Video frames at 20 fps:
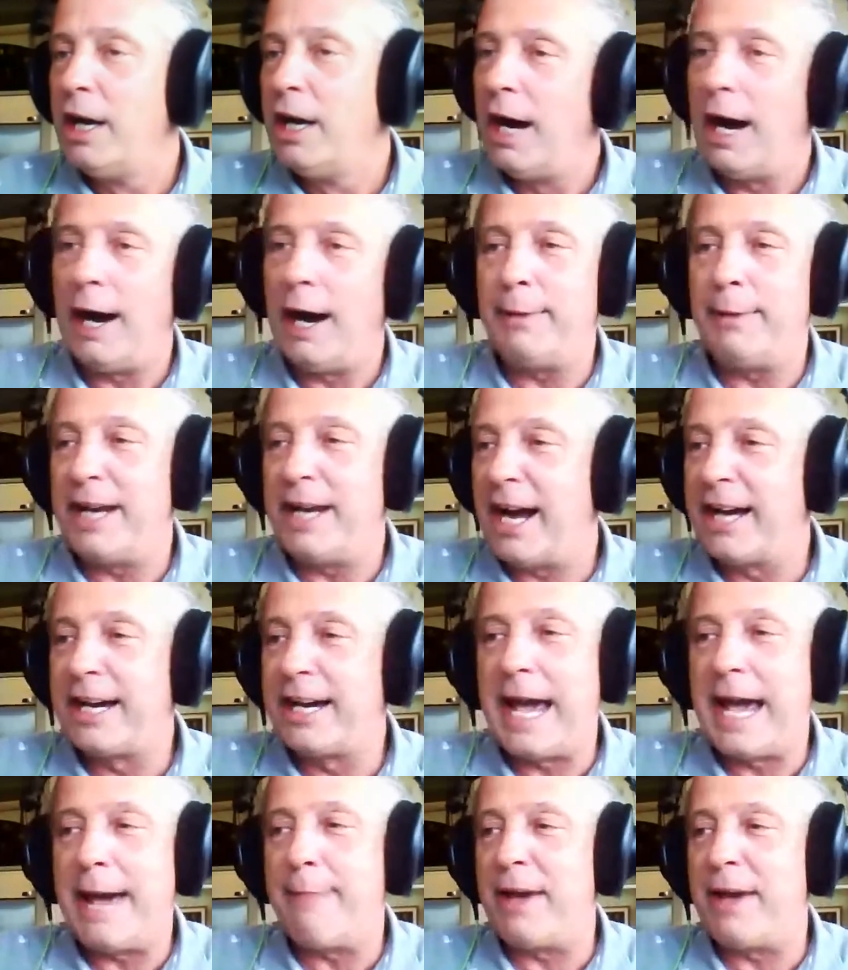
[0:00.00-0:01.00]
I mean, I
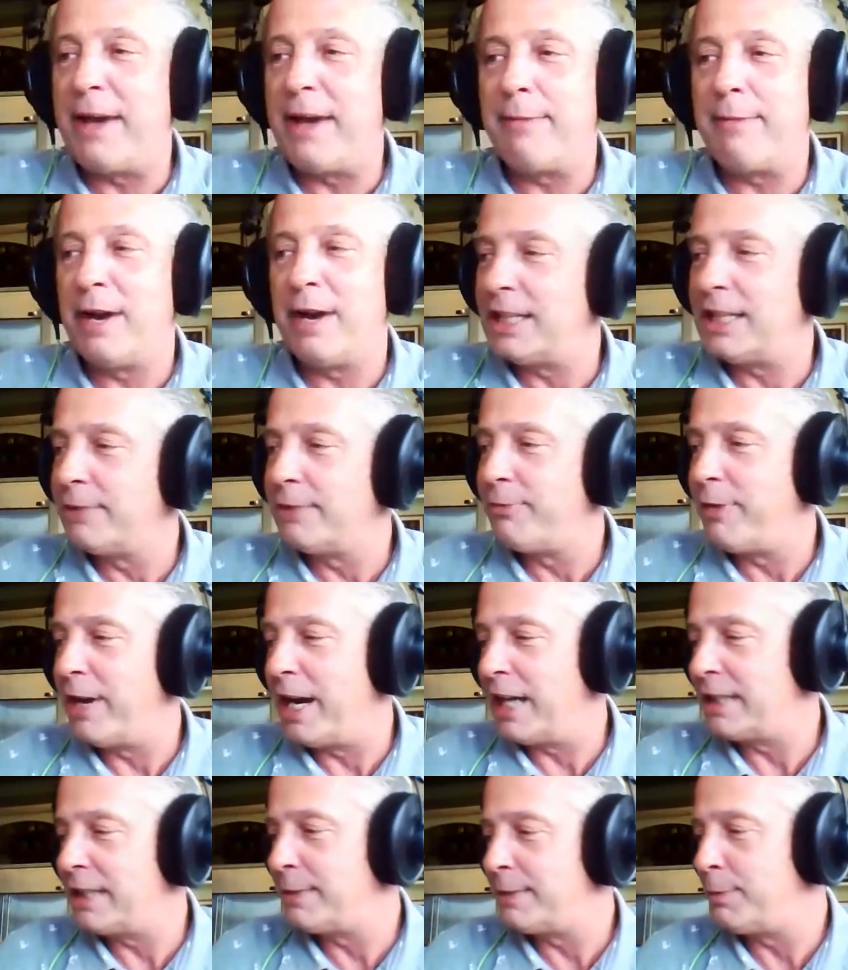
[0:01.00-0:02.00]
can't make myself an
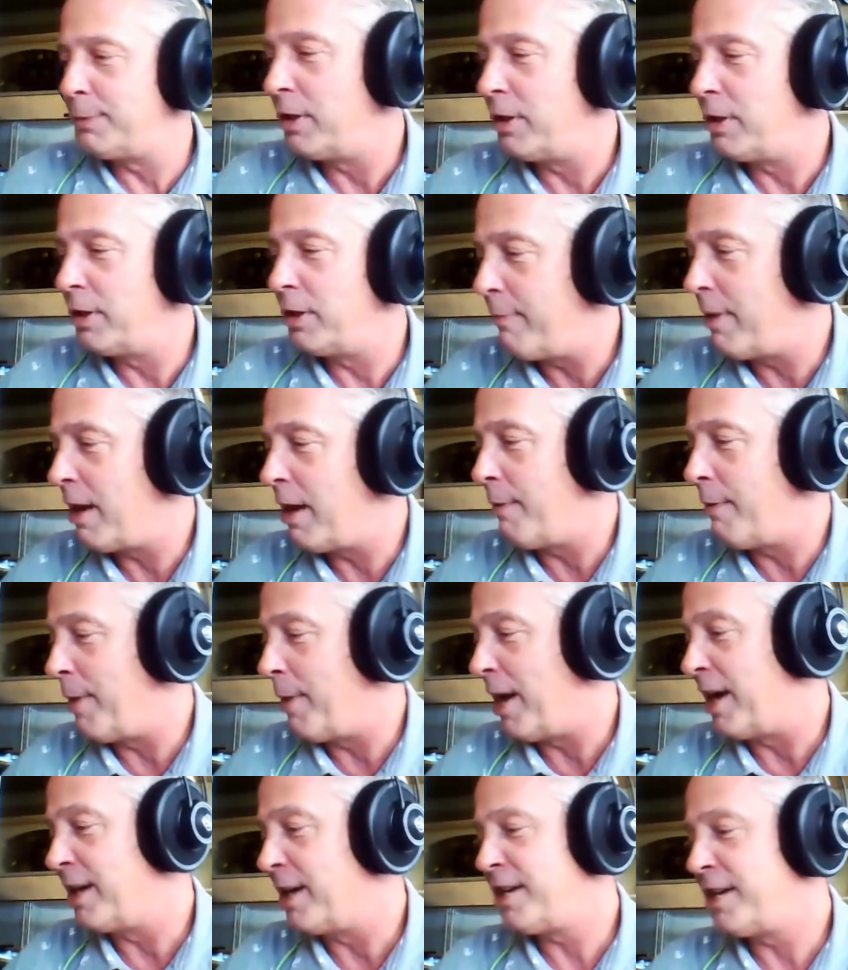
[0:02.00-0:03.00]
expert in that amount
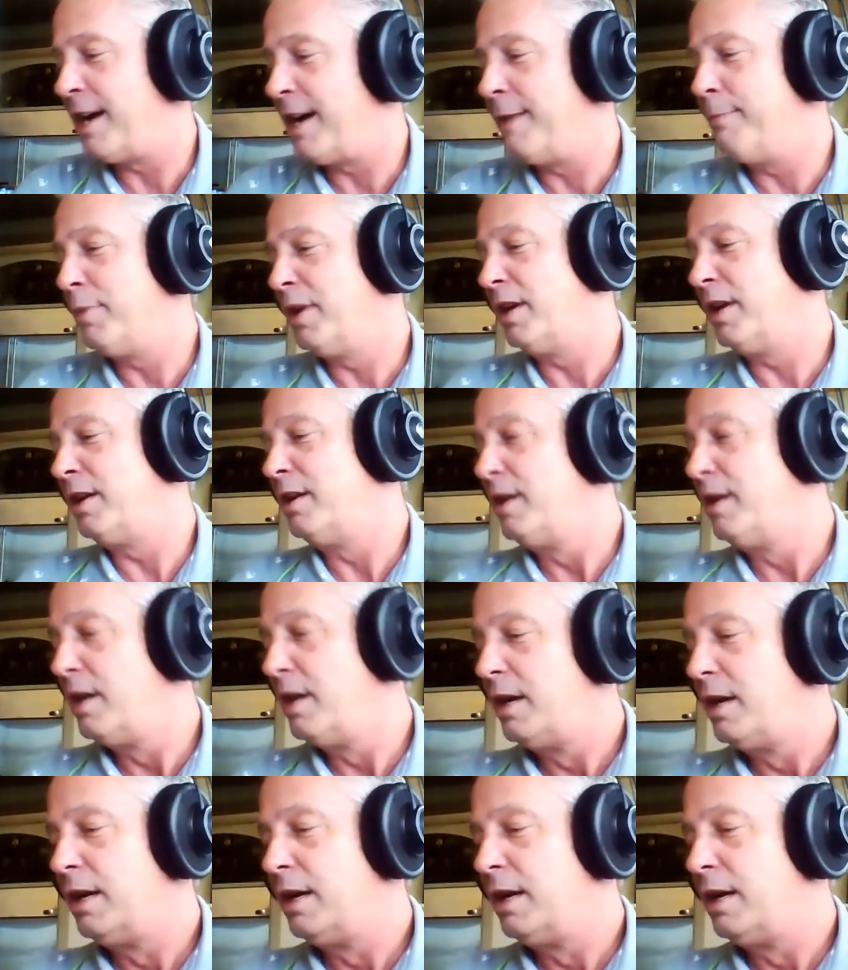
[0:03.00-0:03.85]
of time, but